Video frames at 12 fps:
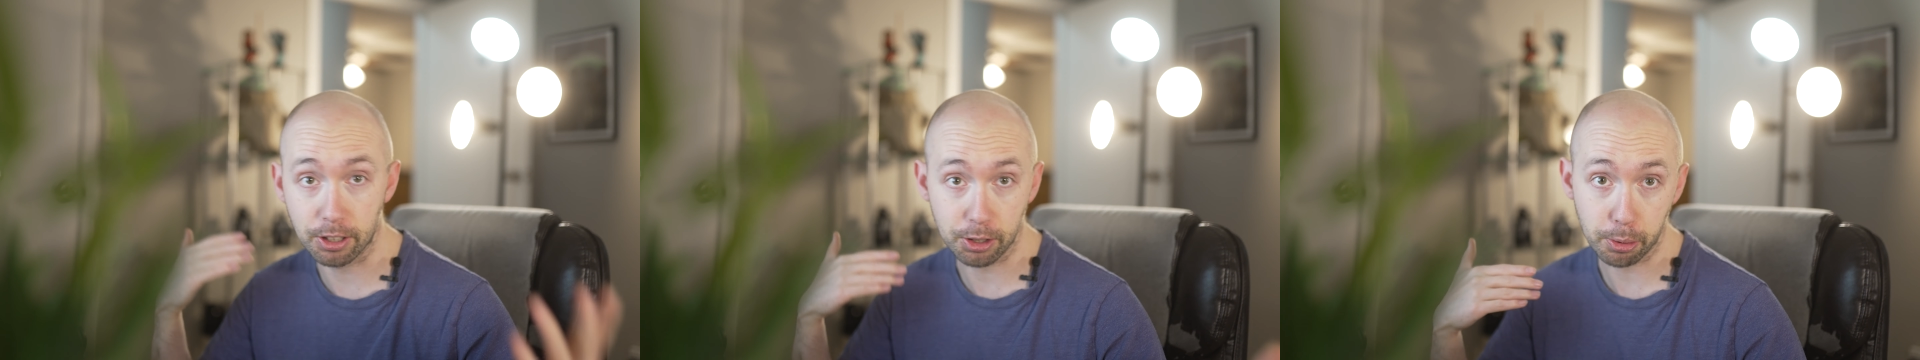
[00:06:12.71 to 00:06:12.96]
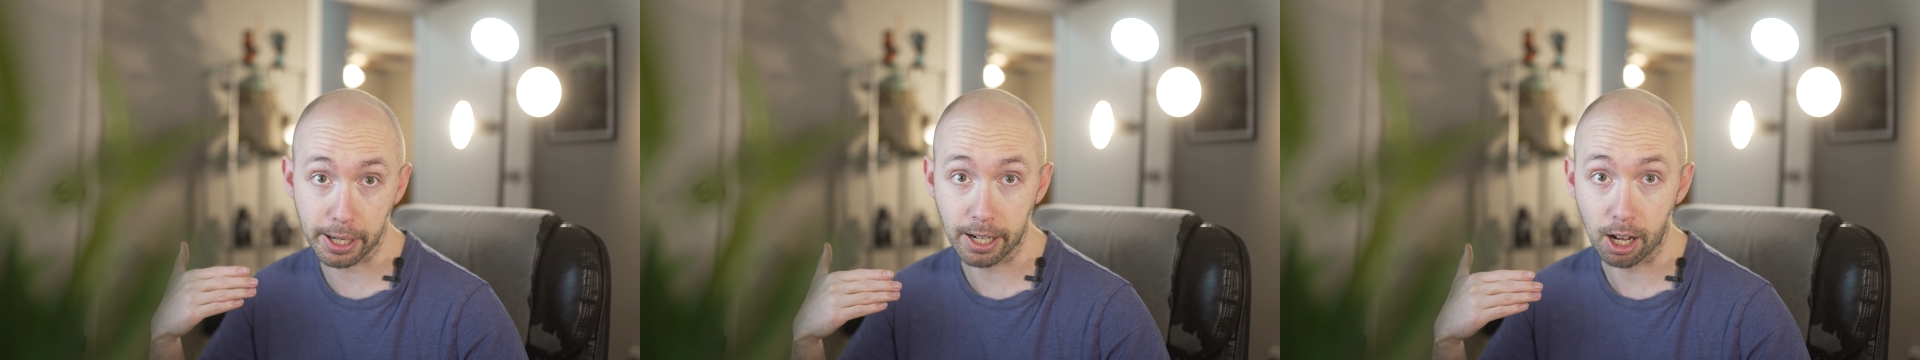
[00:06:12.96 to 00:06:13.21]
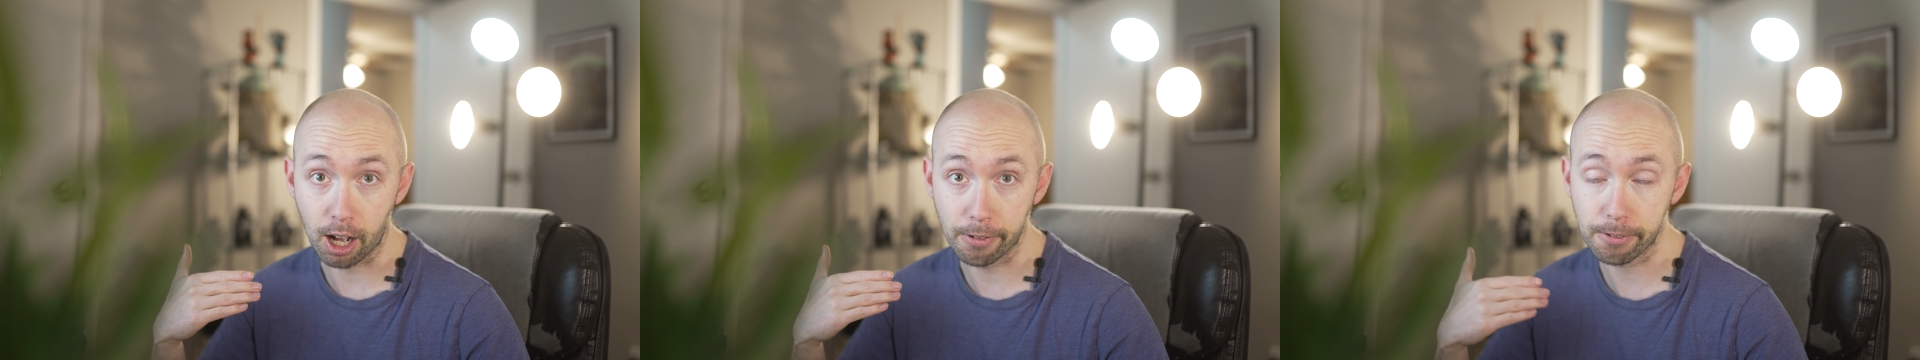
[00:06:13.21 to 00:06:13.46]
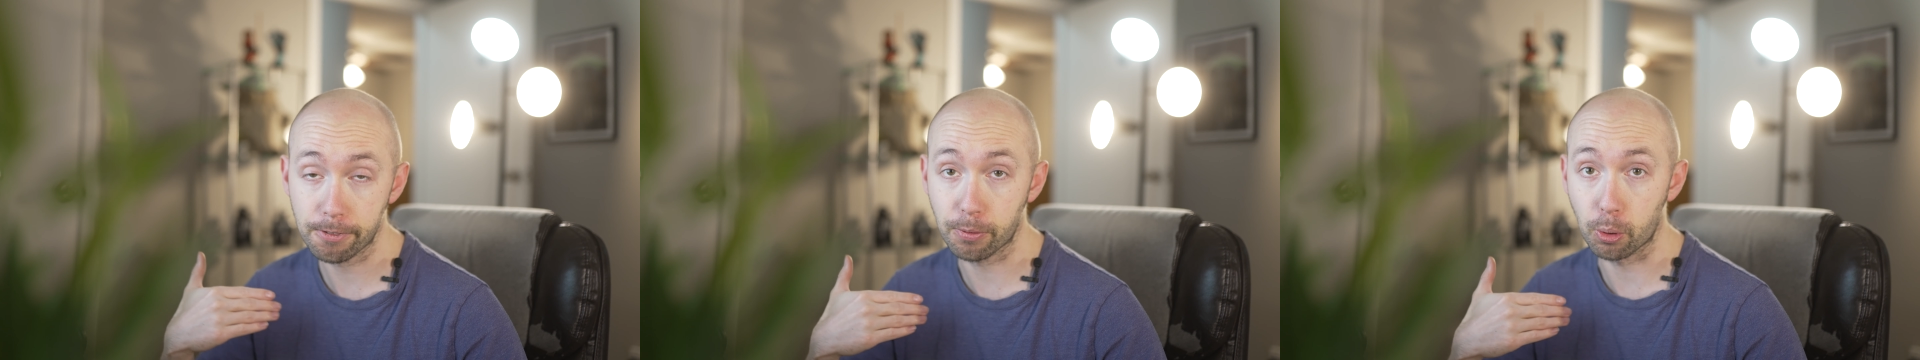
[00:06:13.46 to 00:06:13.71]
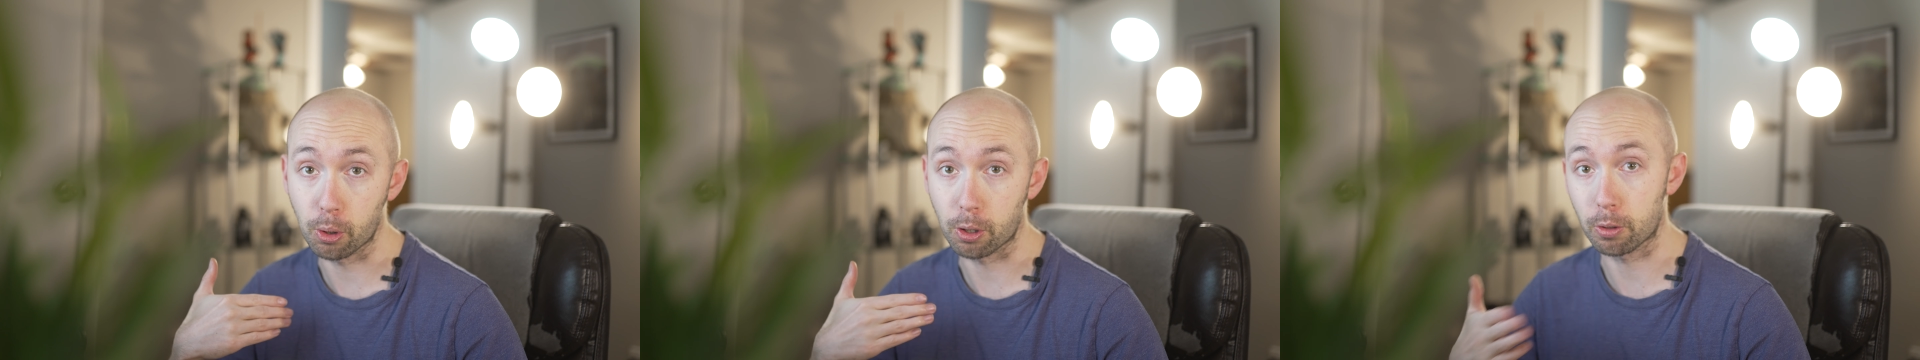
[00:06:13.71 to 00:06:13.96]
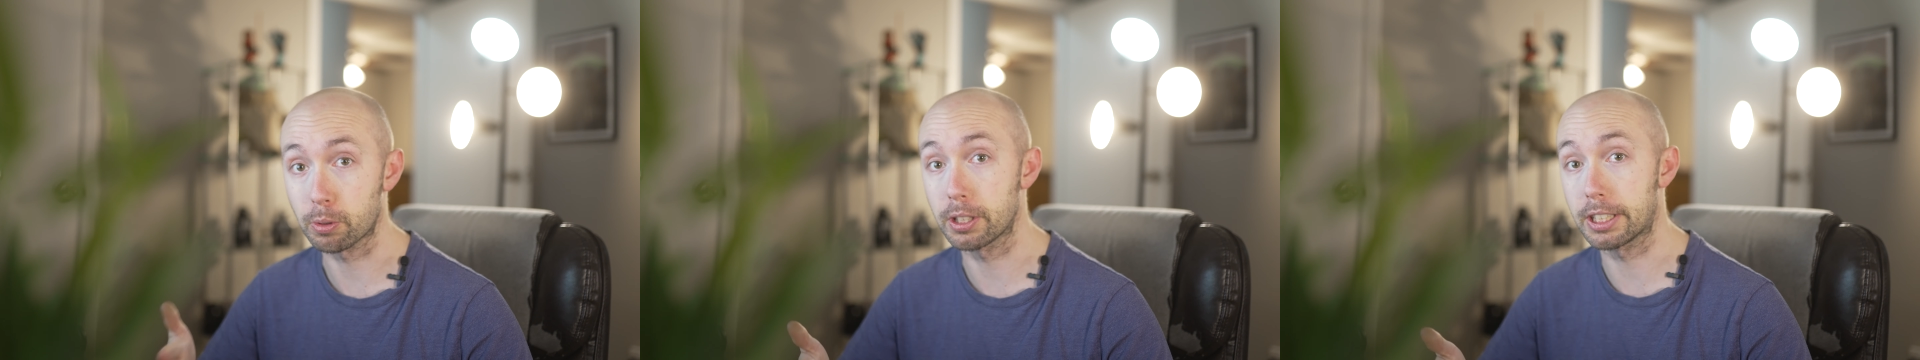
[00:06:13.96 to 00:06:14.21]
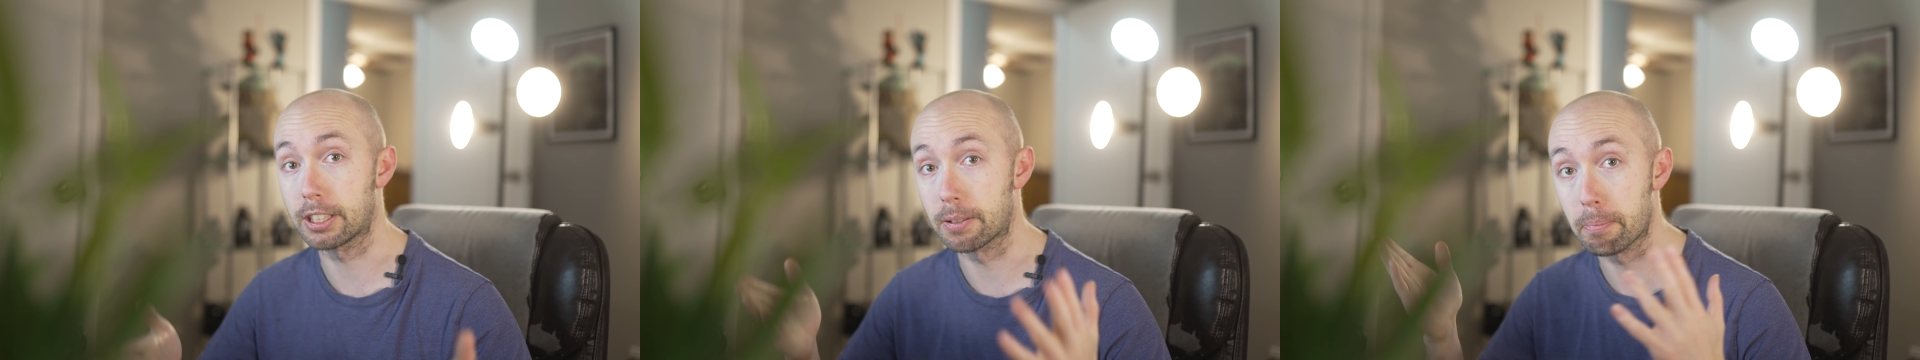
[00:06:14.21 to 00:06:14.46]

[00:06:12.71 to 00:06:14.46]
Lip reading: the trade-off for really good